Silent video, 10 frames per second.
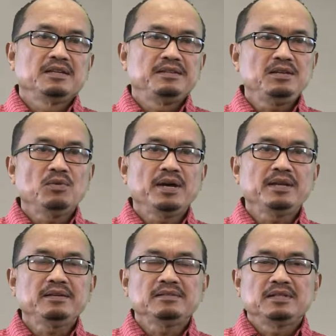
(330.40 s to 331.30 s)

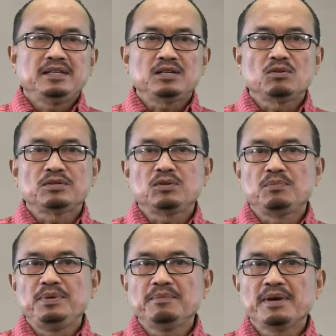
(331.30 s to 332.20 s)
D1 equal to
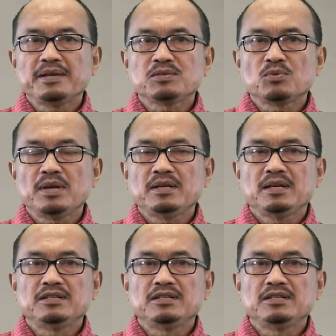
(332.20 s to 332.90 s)
B minus 1,